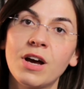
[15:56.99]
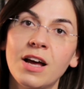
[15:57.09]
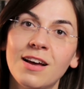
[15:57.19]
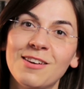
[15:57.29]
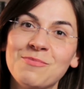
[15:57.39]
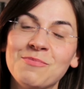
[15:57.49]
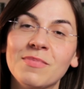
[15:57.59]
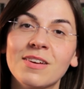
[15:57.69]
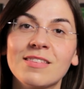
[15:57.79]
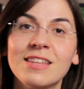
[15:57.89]

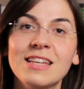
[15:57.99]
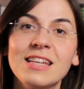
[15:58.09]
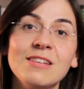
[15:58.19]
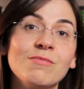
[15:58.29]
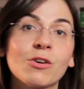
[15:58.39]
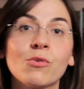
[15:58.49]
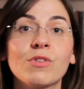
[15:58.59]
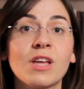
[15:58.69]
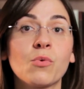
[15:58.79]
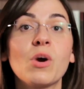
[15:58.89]

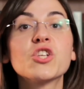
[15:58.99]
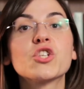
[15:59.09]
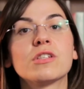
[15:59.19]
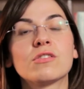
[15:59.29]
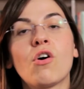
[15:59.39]
the questions